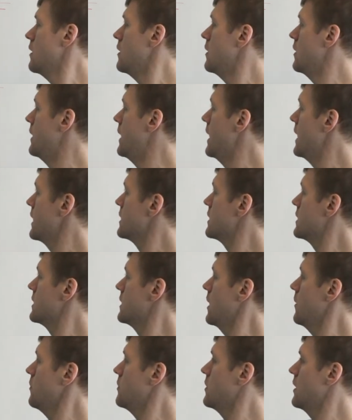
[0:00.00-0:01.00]
The next
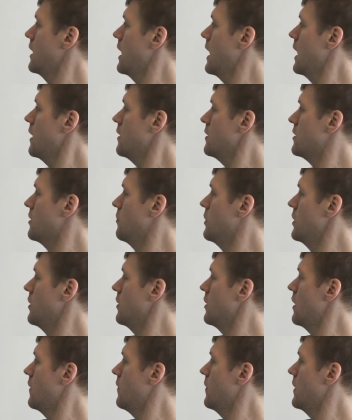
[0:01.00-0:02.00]
step to that, to
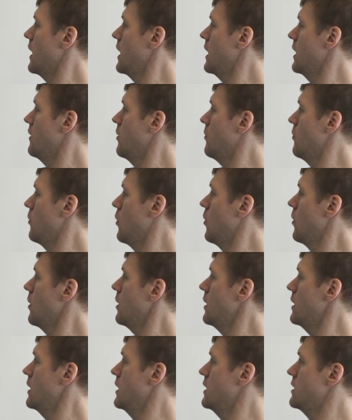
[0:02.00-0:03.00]
build off of that even
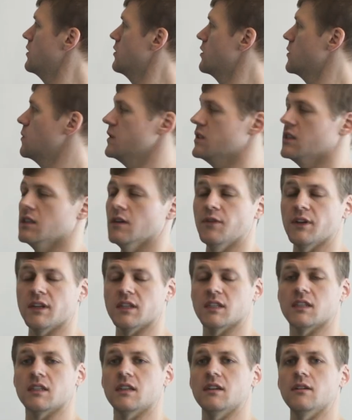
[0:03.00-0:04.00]
more, is your
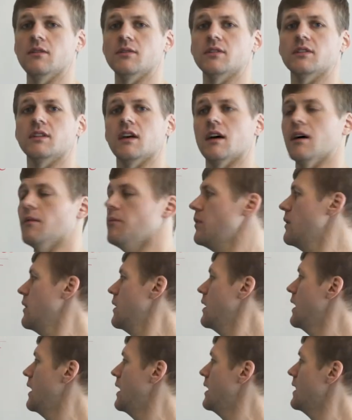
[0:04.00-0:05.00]
specific skill step.
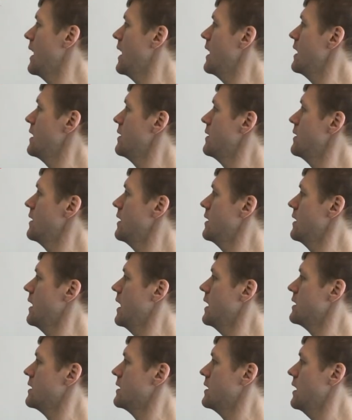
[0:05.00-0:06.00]
And in
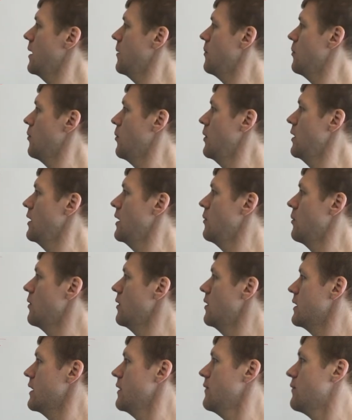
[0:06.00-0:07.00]
that step, really
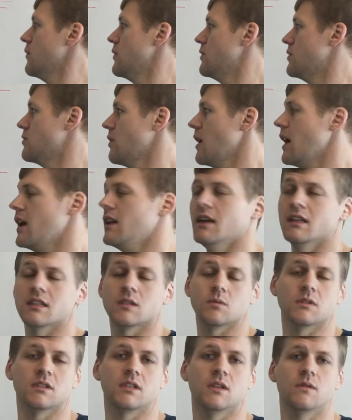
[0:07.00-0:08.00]
we're looking for dry
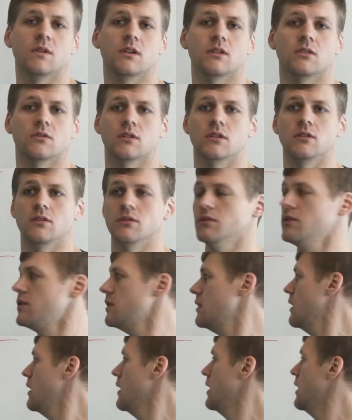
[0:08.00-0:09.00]
land specific drills
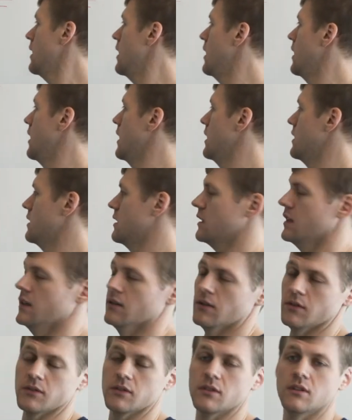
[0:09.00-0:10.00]
and
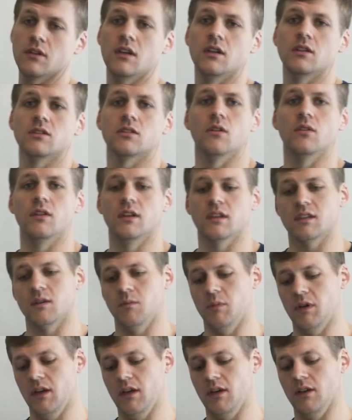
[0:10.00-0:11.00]
skills. So this
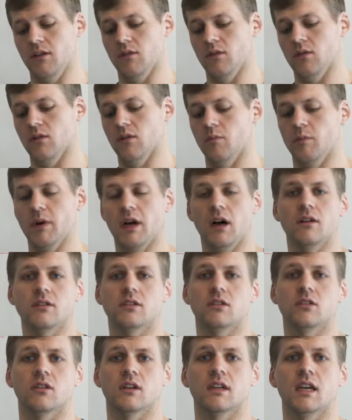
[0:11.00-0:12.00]
could be your
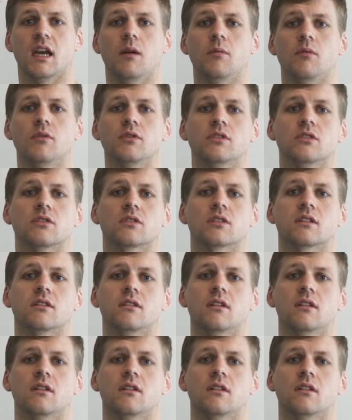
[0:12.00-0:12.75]
belts, your cables, your